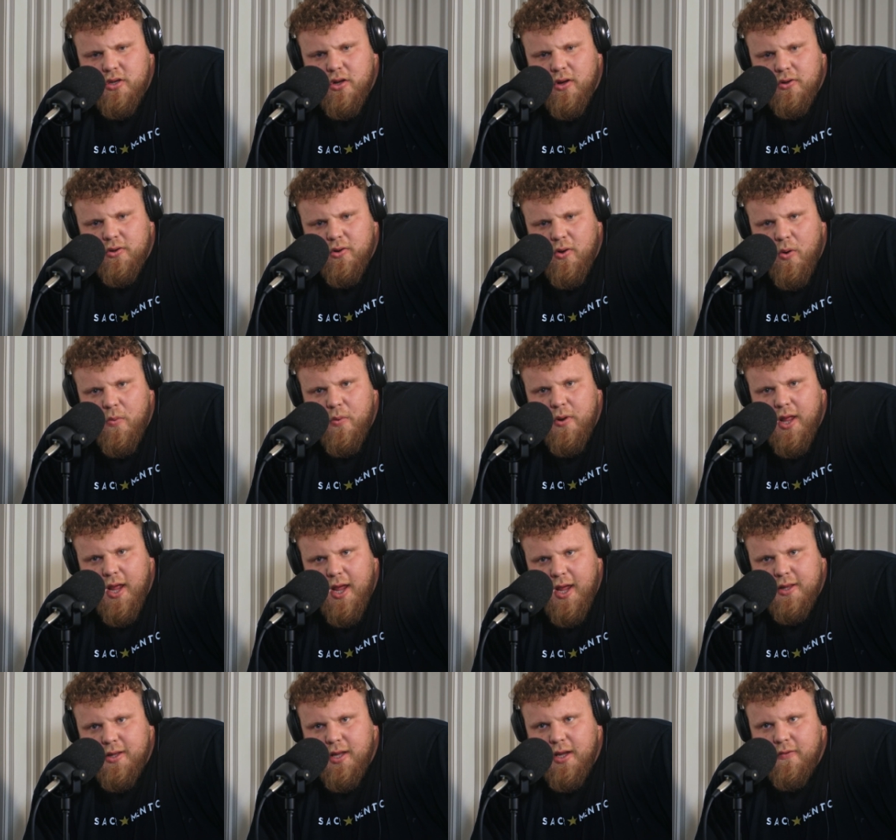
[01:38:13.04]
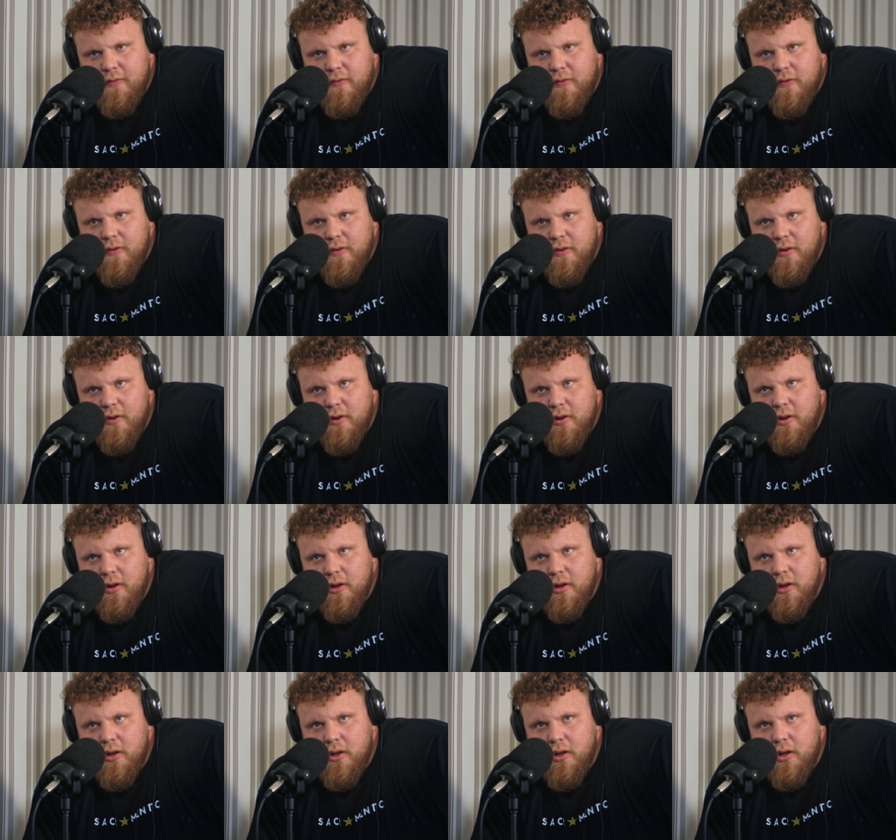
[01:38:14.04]
October the 18th.
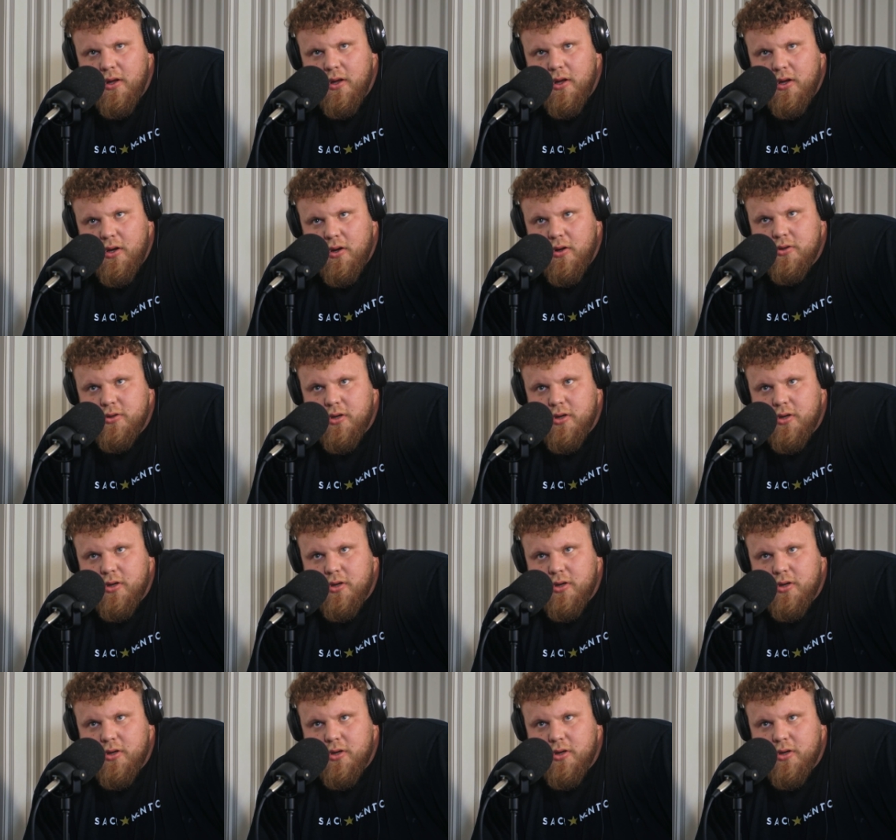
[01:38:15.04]
No,